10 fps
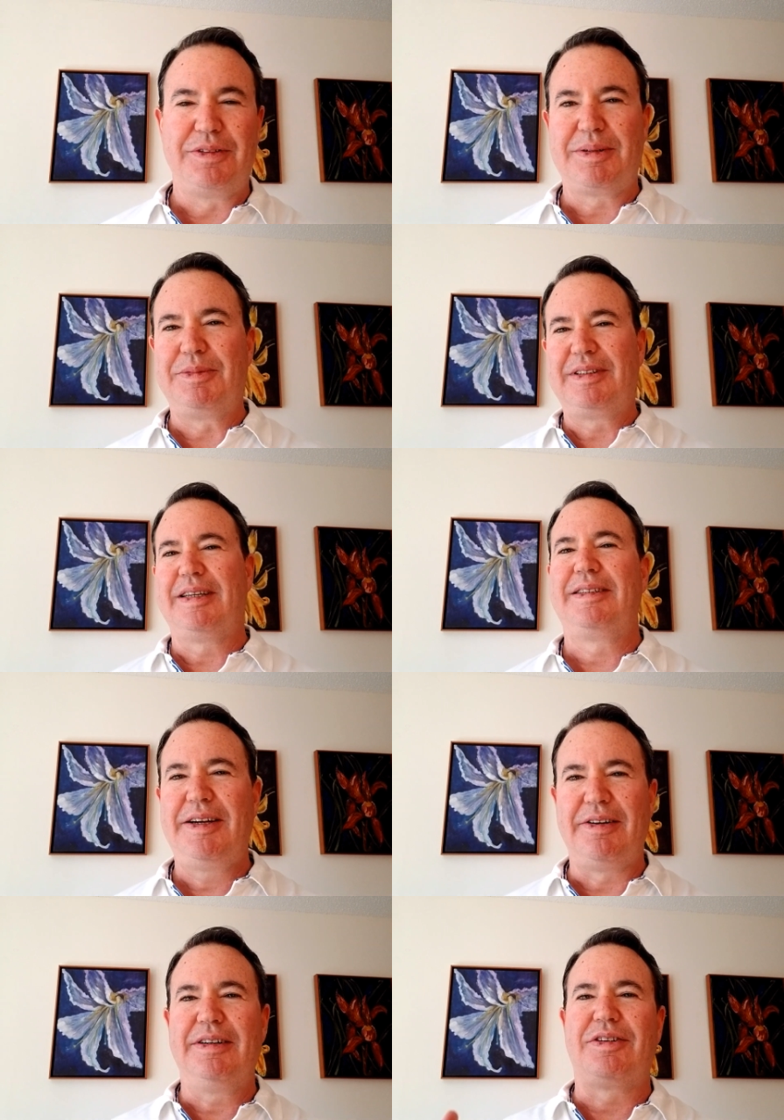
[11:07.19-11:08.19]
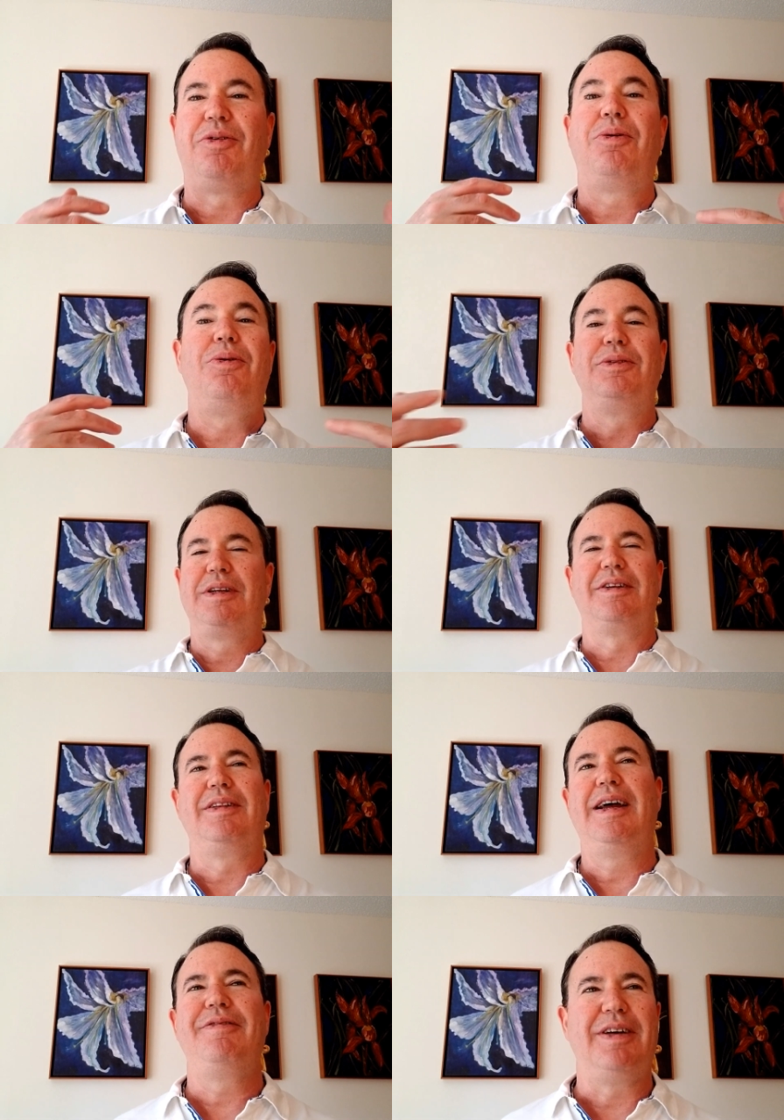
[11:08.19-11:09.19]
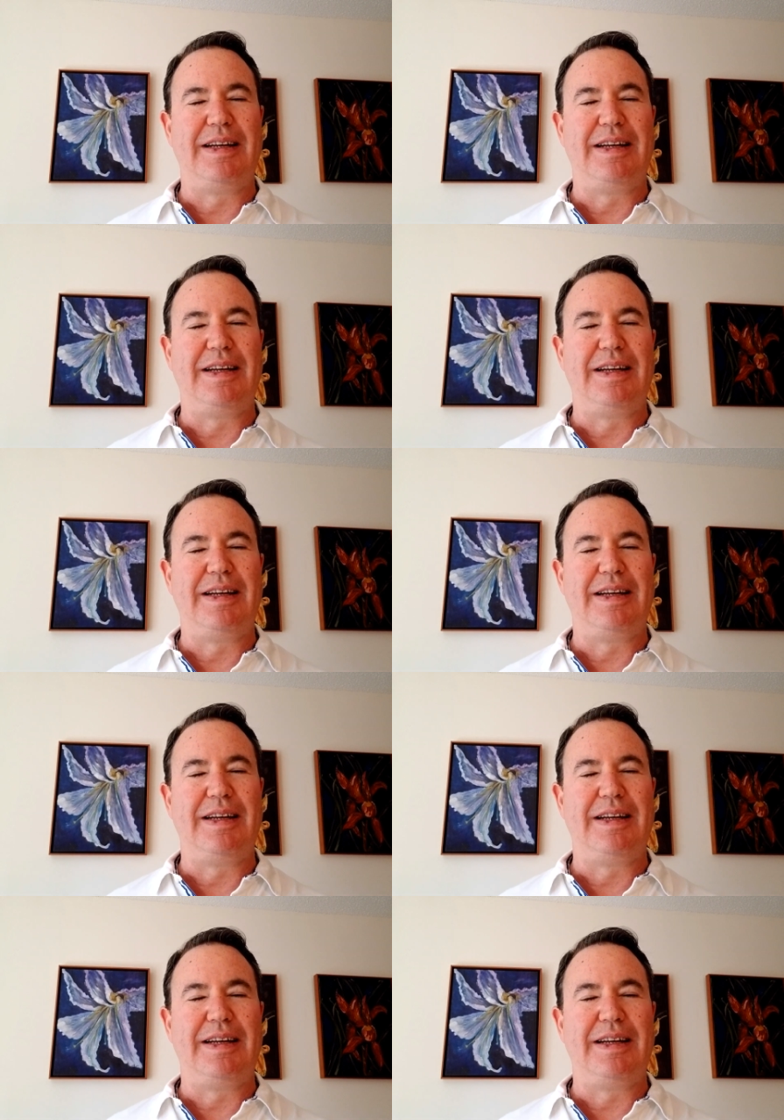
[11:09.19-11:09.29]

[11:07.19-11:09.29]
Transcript: someone says, here, here's a whole nother life.